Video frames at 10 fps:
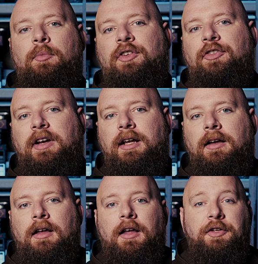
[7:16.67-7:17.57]
Retreat,
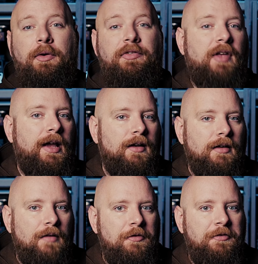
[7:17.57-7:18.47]
your second
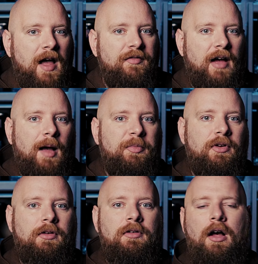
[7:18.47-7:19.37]
level 5
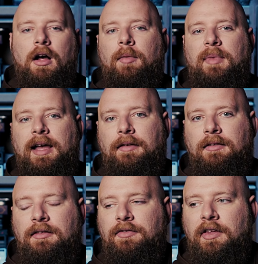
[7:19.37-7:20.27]
option. Oh man,
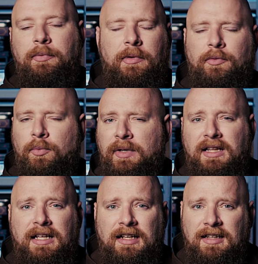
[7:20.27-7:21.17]
this one's
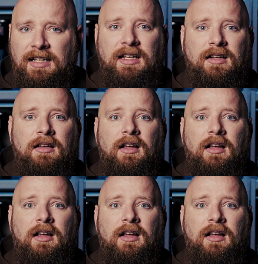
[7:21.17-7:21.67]
really clean.